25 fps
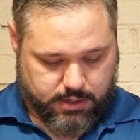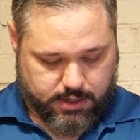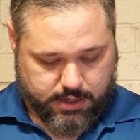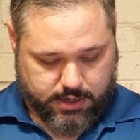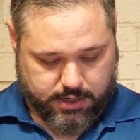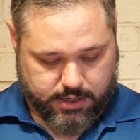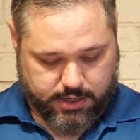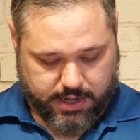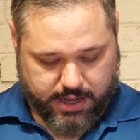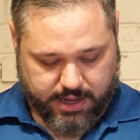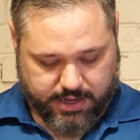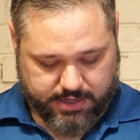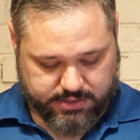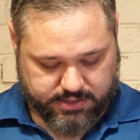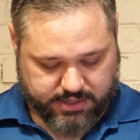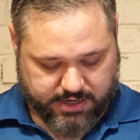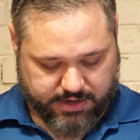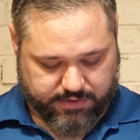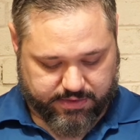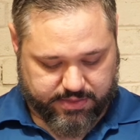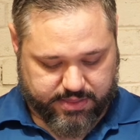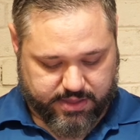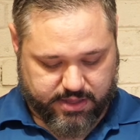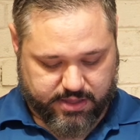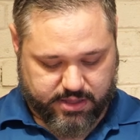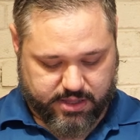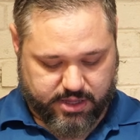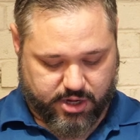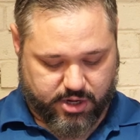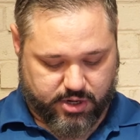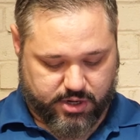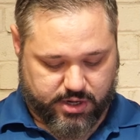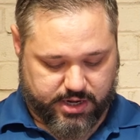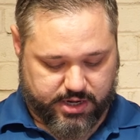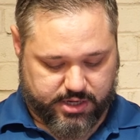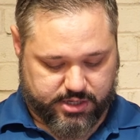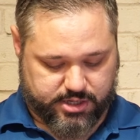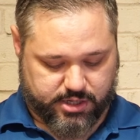And it has everything that
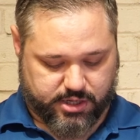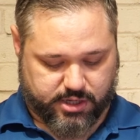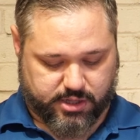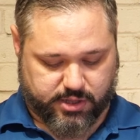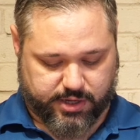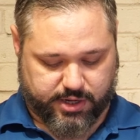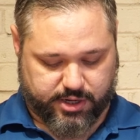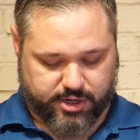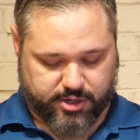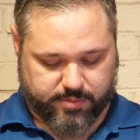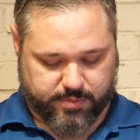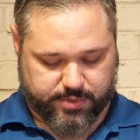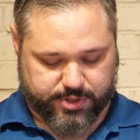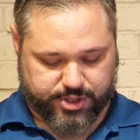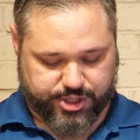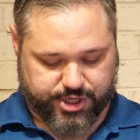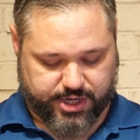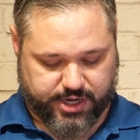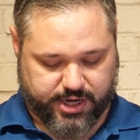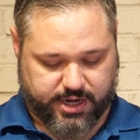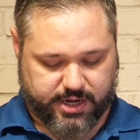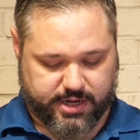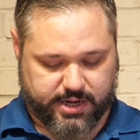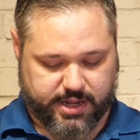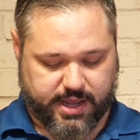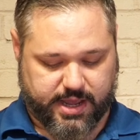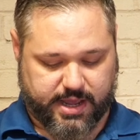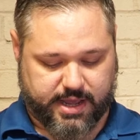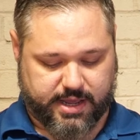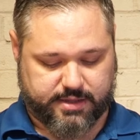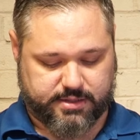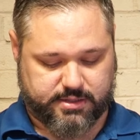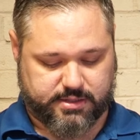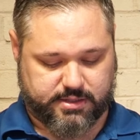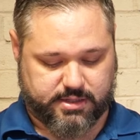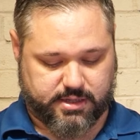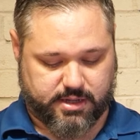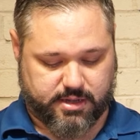you need to clean your machine. It
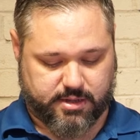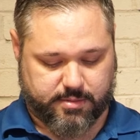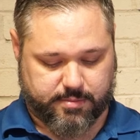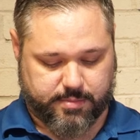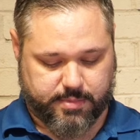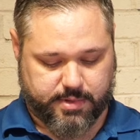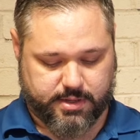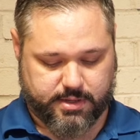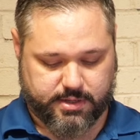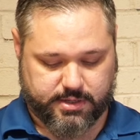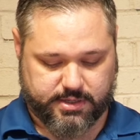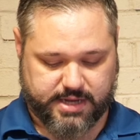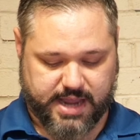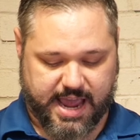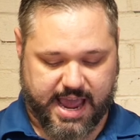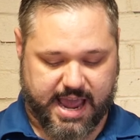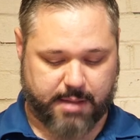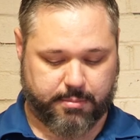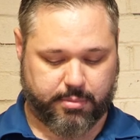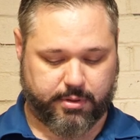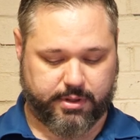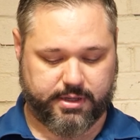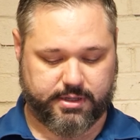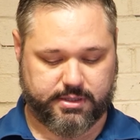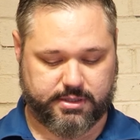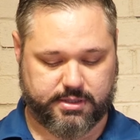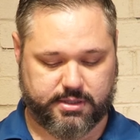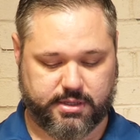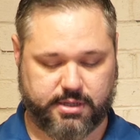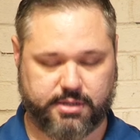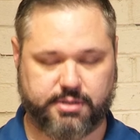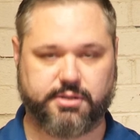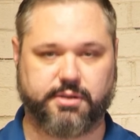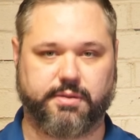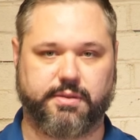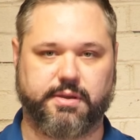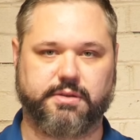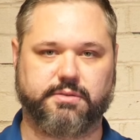has some tablets.
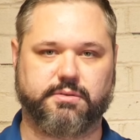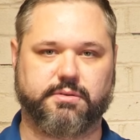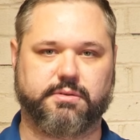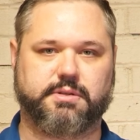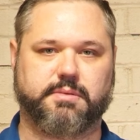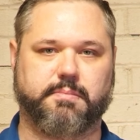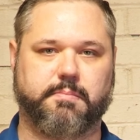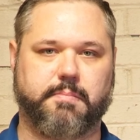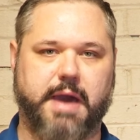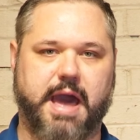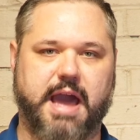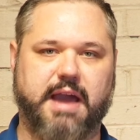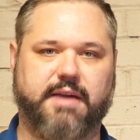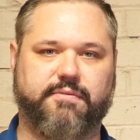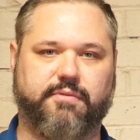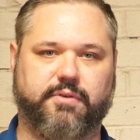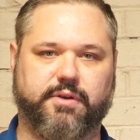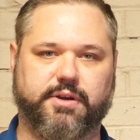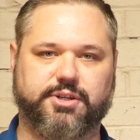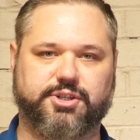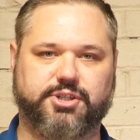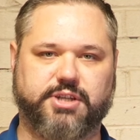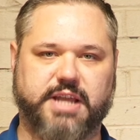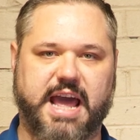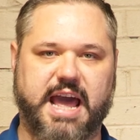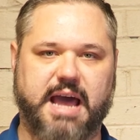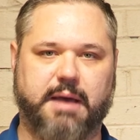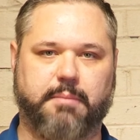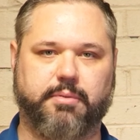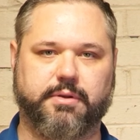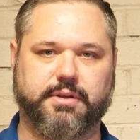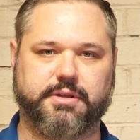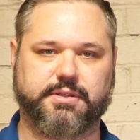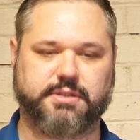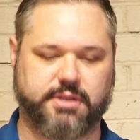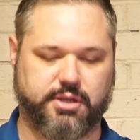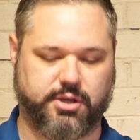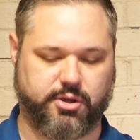So these are some backflush
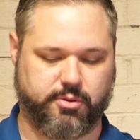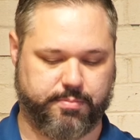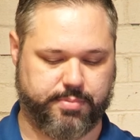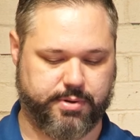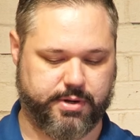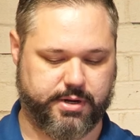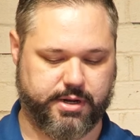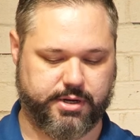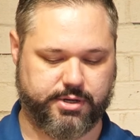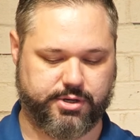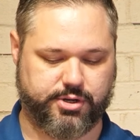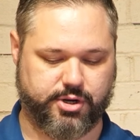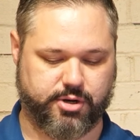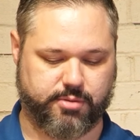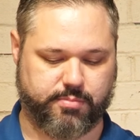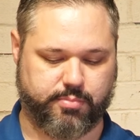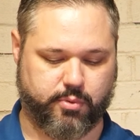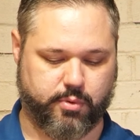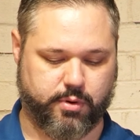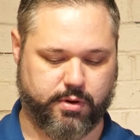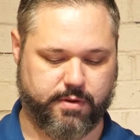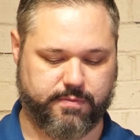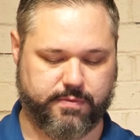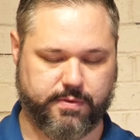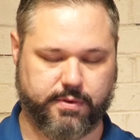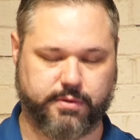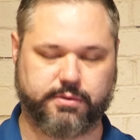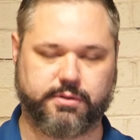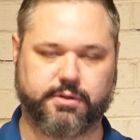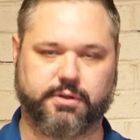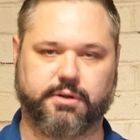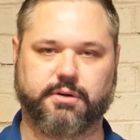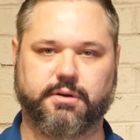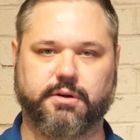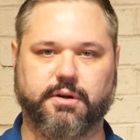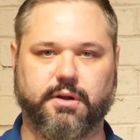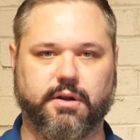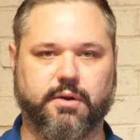tablets that you'll put into your
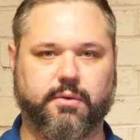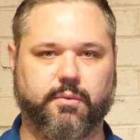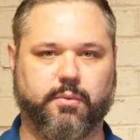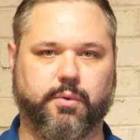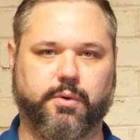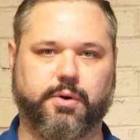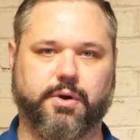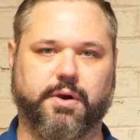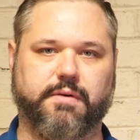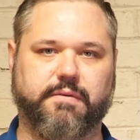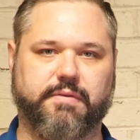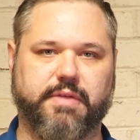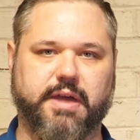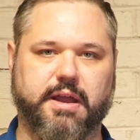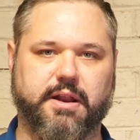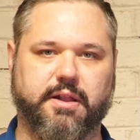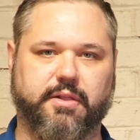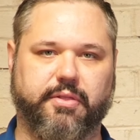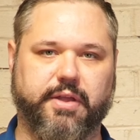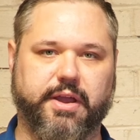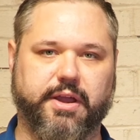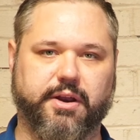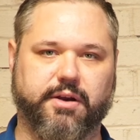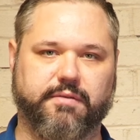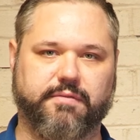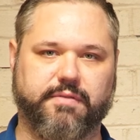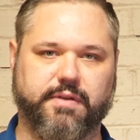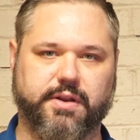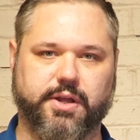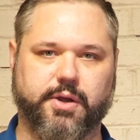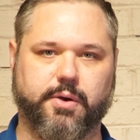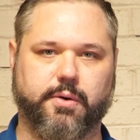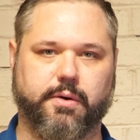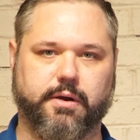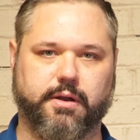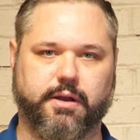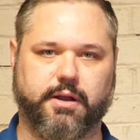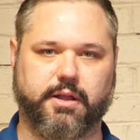portafilter. We'll go over that in a later
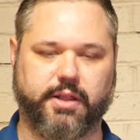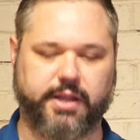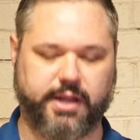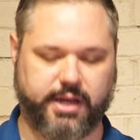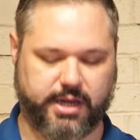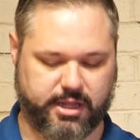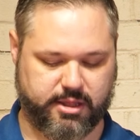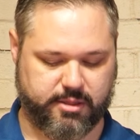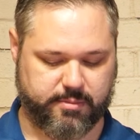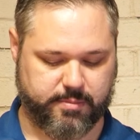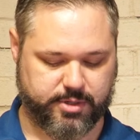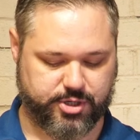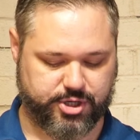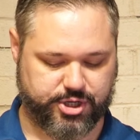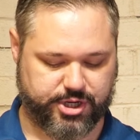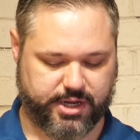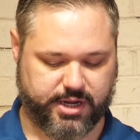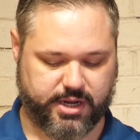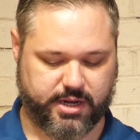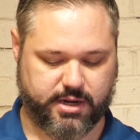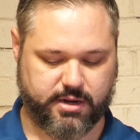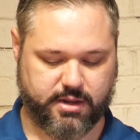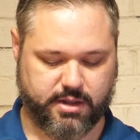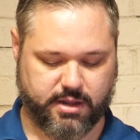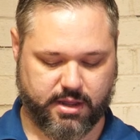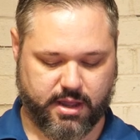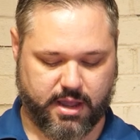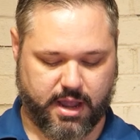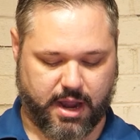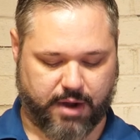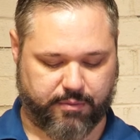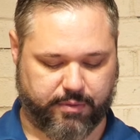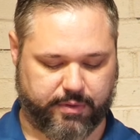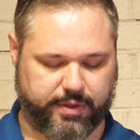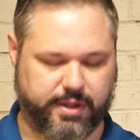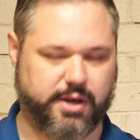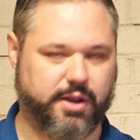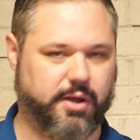video on cleaning the machine. I
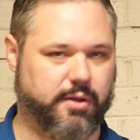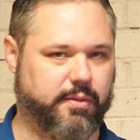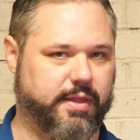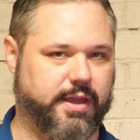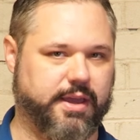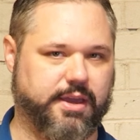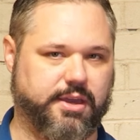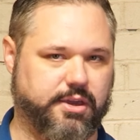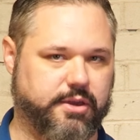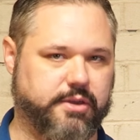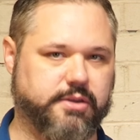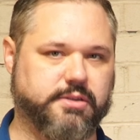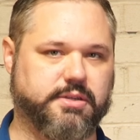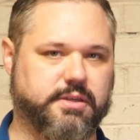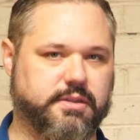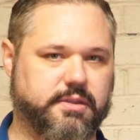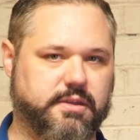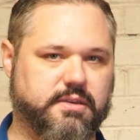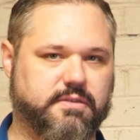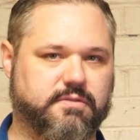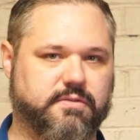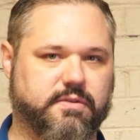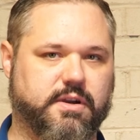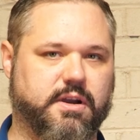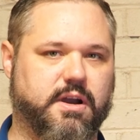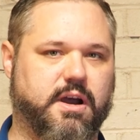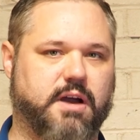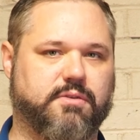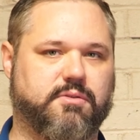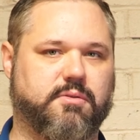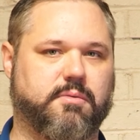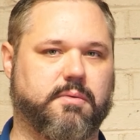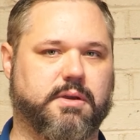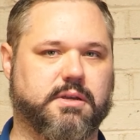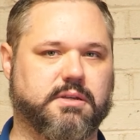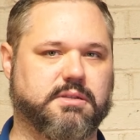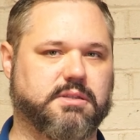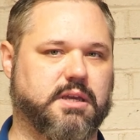really don't like using these very
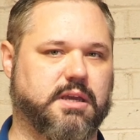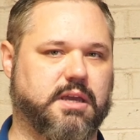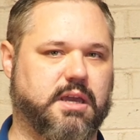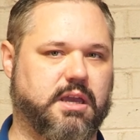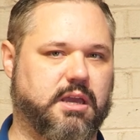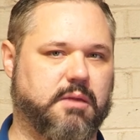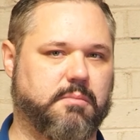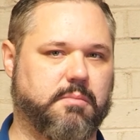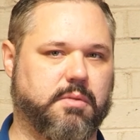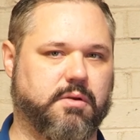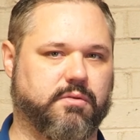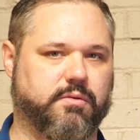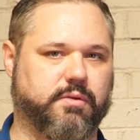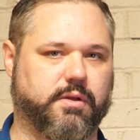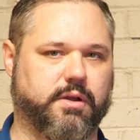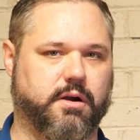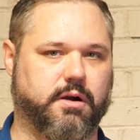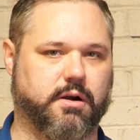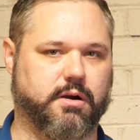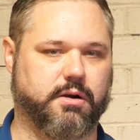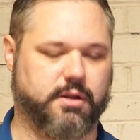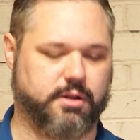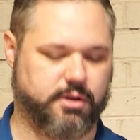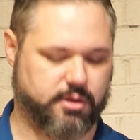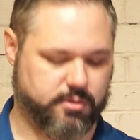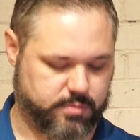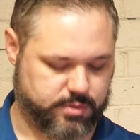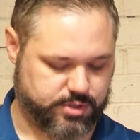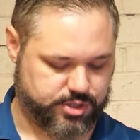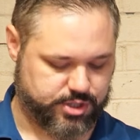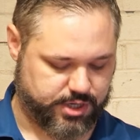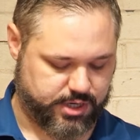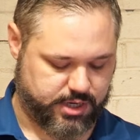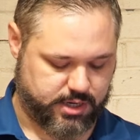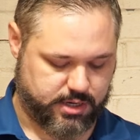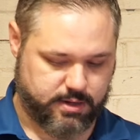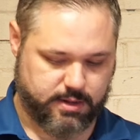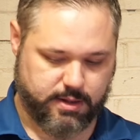often because they can be really hard on your
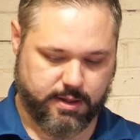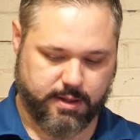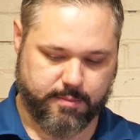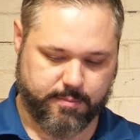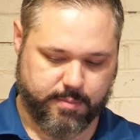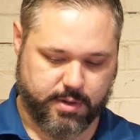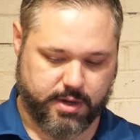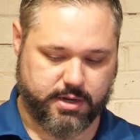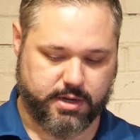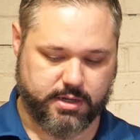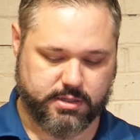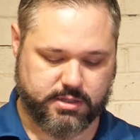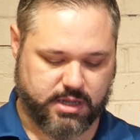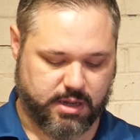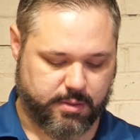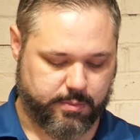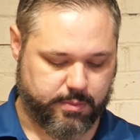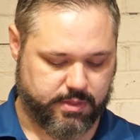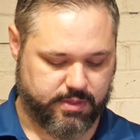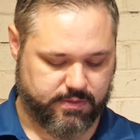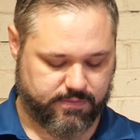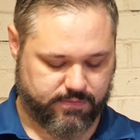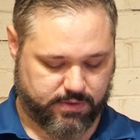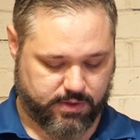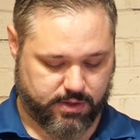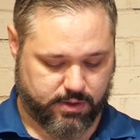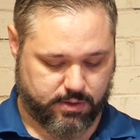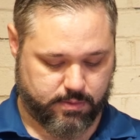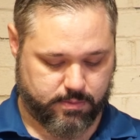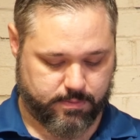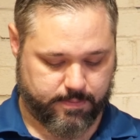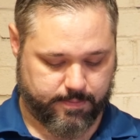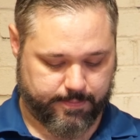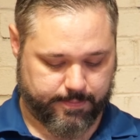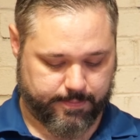machine, but it does come with a few.